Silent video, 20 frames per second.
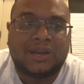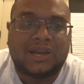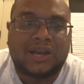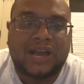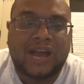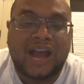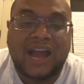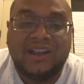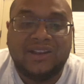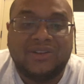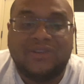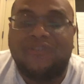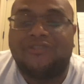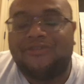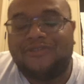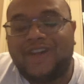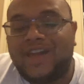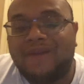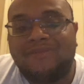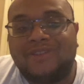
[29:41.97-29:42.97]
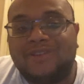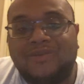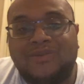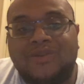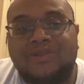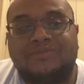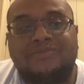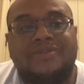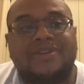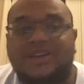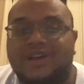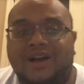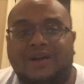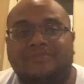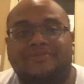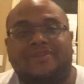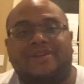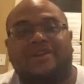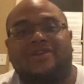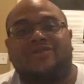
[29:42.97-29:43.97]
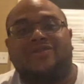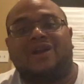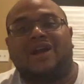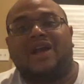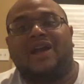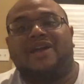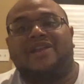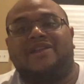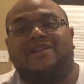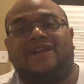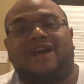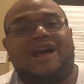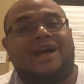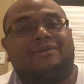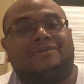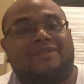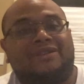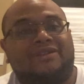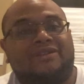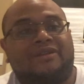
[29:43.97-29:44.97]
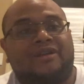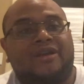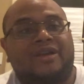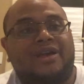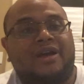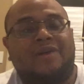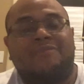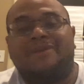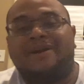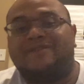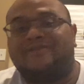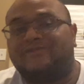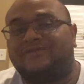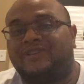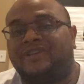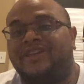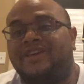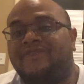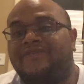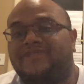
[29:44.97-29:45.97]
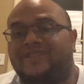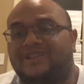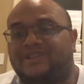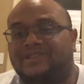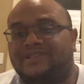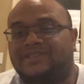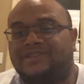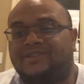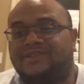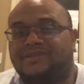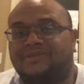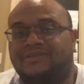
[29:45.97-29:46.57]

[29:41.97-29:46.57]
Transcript: I know the family wouldn't be up there crying and hollering about forgiveness.